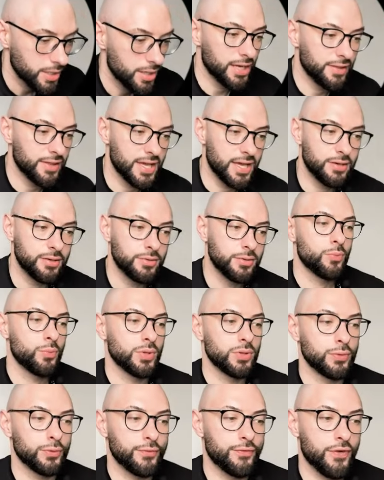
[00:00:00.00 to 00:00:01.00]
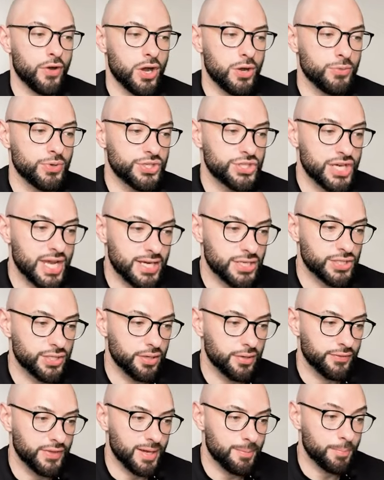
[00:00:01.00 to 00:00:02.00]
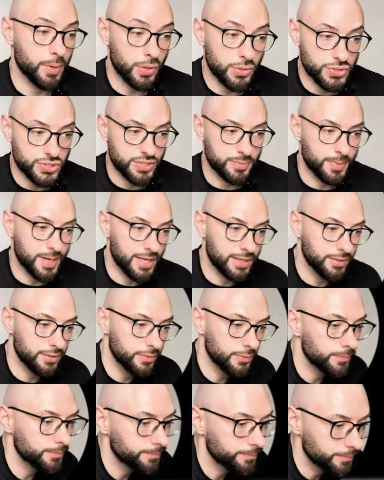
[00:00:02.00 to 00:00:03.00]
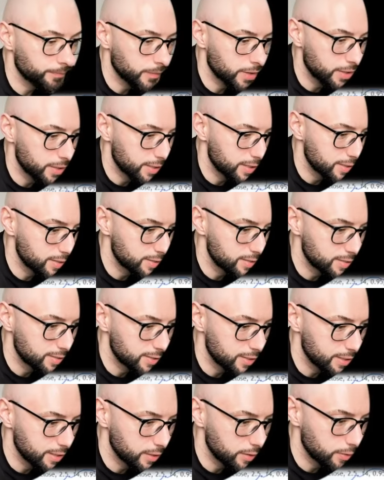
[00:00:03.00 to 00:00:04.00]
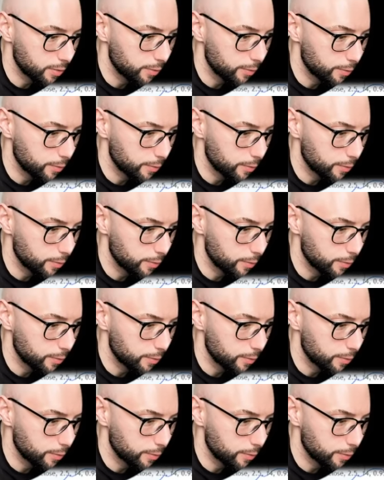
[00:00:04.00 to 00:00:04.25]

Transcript: And then we look for a rejection of that Bollinger Band, and you can see